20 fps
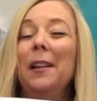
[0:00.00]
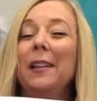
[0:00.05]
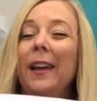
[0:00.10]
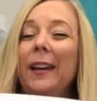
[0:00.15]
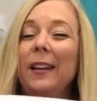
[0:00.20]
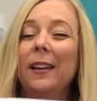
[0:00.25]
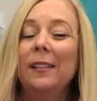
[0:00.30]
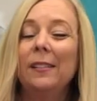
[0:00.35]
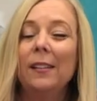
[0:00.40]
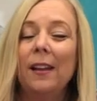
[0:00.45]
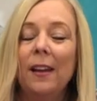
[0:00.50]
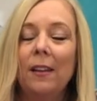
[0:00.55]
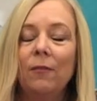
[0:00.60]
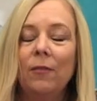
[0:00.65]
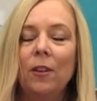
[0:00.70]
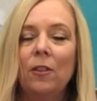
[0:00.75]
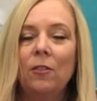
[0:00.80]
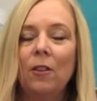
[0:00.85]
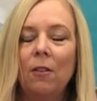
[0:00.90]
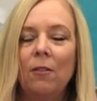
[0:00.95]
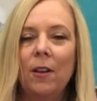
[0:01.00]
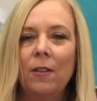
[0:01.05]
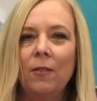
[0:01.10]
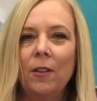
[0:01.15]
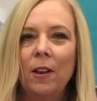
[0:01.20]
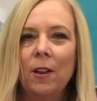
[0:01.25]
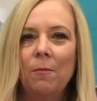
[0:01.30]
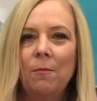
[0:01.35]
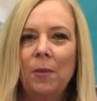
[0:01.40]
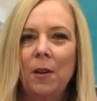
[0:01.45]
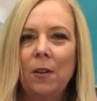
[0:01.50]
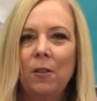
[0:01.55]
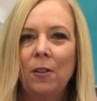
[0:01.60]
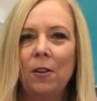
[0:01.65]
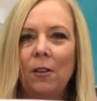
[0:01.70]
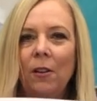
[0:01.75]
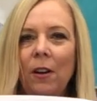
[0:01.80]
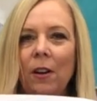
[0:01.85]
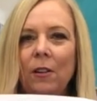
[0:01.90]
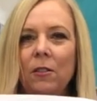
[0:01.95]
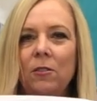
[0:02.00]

like I said, if you don't have a computer,